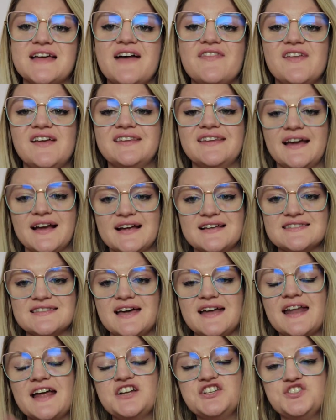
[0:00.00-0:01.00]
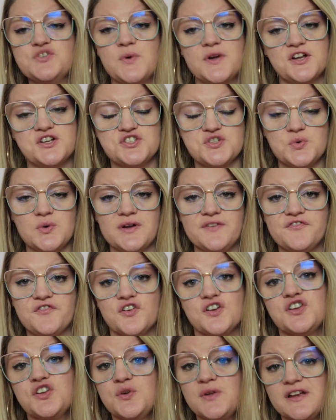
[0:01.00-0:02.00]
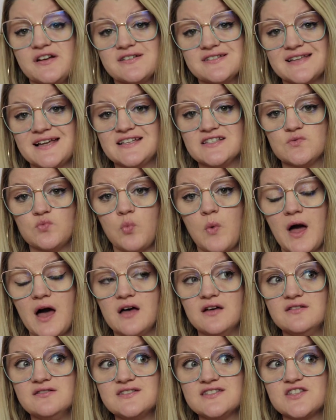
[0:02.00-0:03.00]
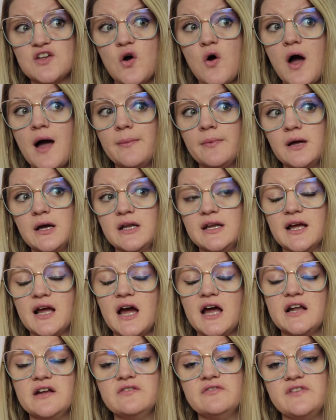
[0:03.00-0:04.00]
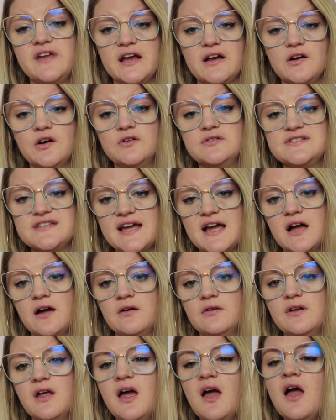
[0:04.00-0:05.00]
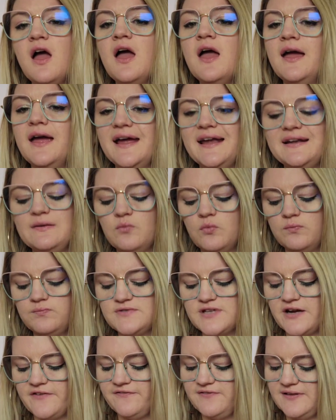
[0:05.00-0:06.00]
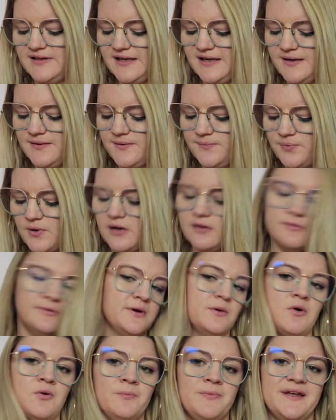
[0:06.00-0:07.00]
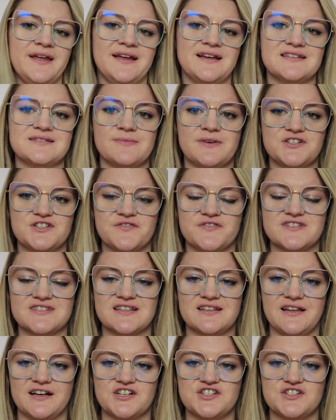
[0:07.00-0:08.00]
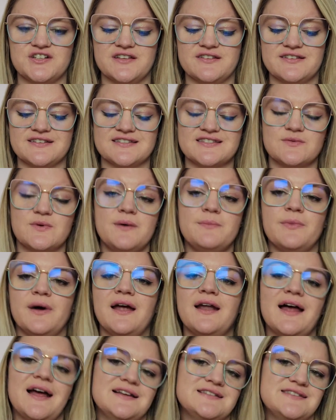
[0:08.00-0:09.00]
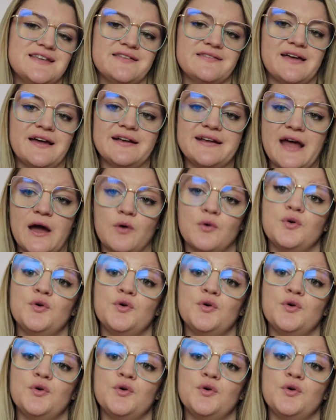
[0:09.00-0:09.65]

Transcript: And then, like I said, I do want to do one for New Year's as well. So I'm going to kind of narrow down. It definitely probably won't be as much of a selection as this one, but I say that now.